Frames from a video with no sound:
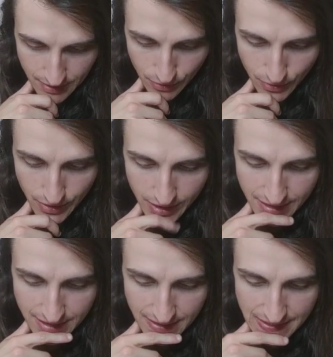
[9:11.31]
or
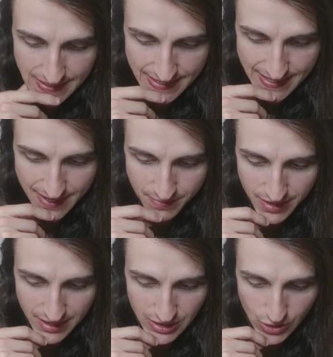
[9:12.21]
it doesn't seem
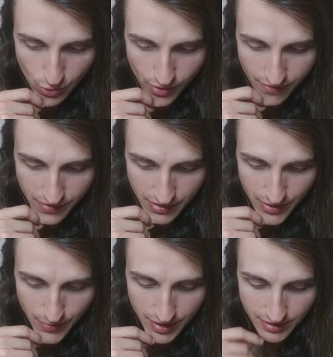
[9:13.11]
like it's going
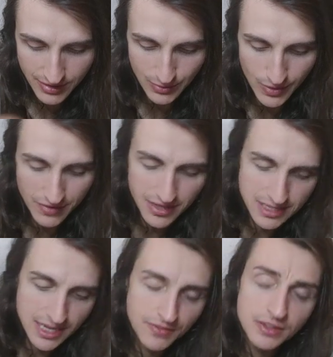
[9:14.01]
very well, because we have the
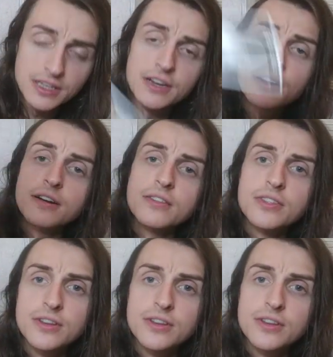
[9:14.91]
Devil here.